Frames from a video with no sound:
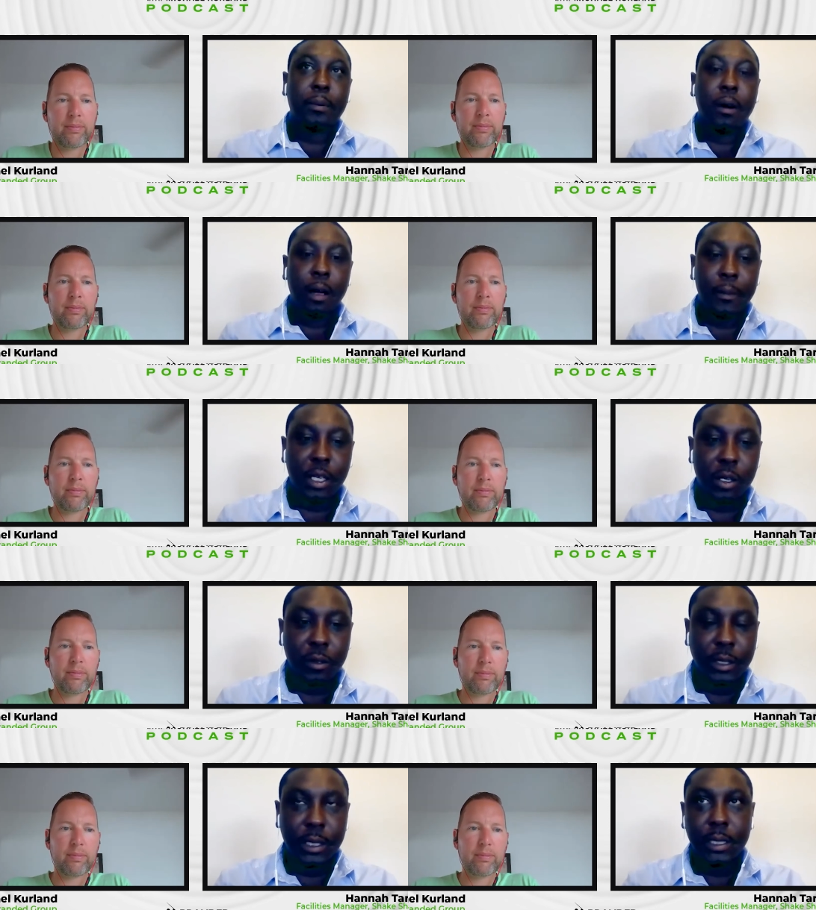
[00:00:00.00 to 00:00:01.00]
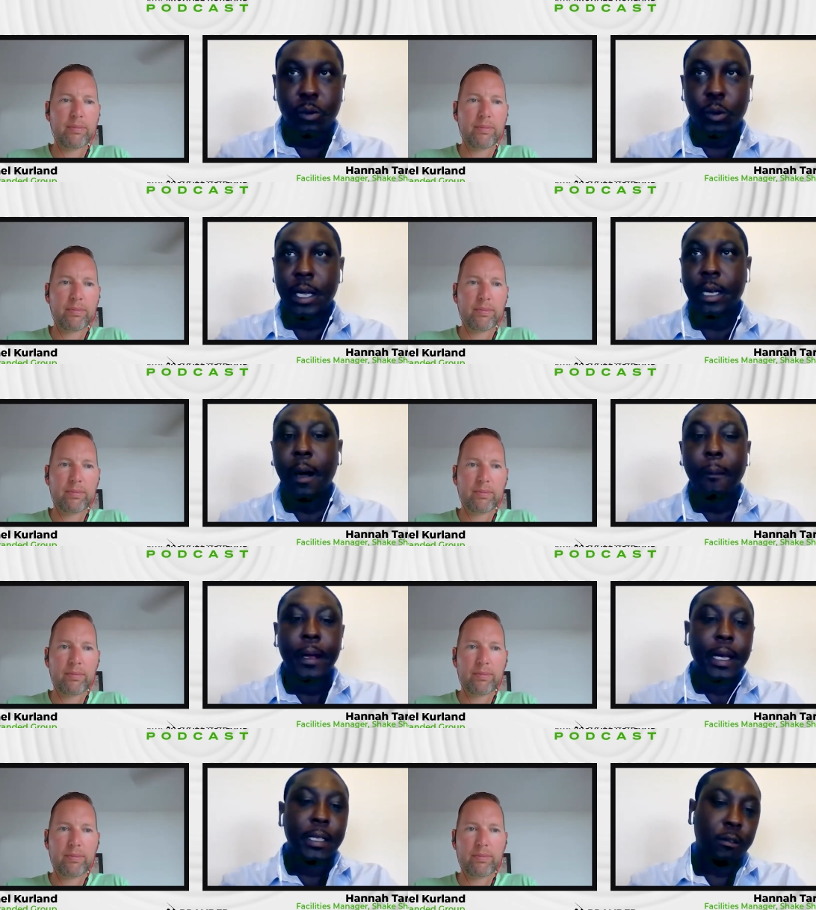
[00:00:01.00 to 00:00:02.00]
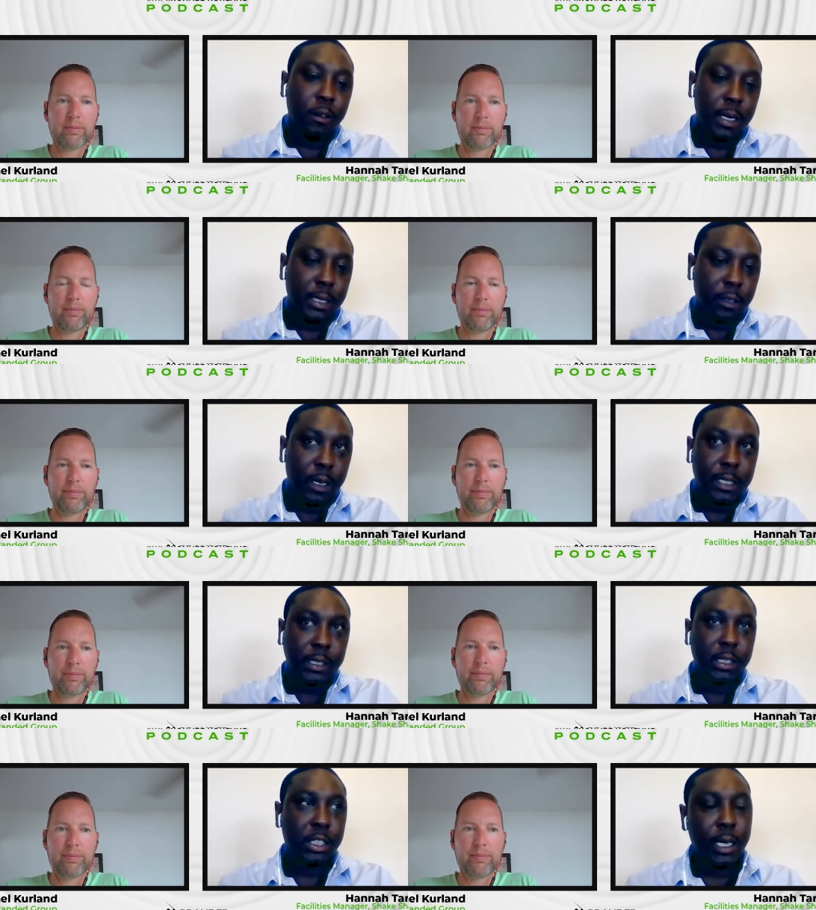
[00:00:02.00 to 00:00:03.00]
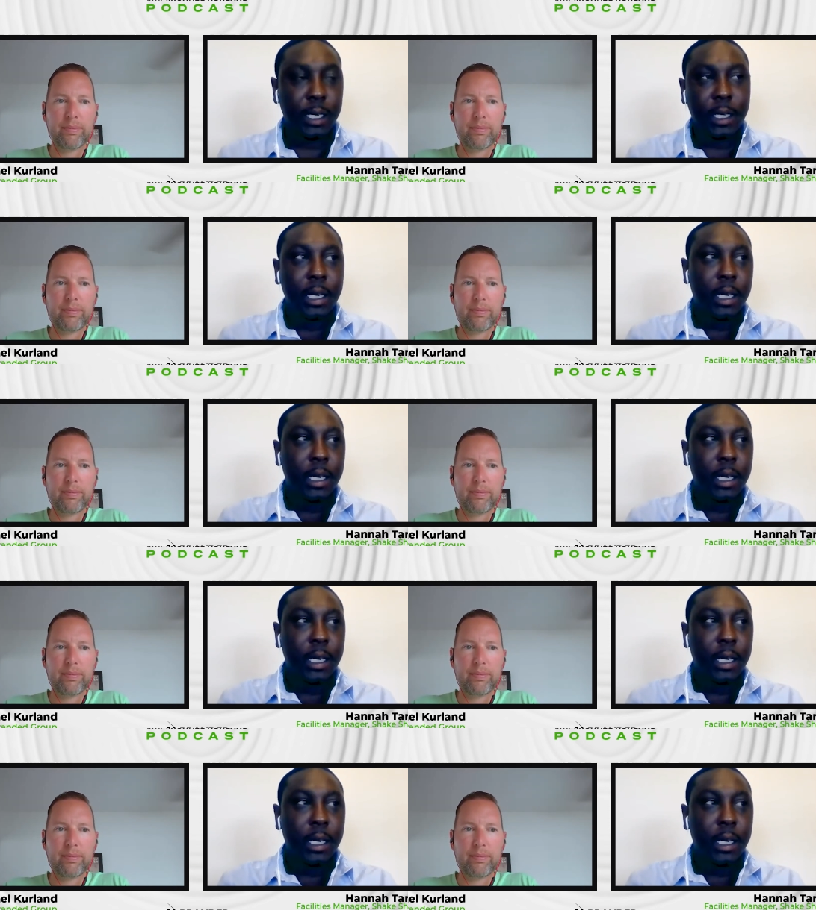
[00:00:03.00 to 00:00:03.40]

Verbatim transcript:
Speaker 1: department uses when they coming into restaurants to check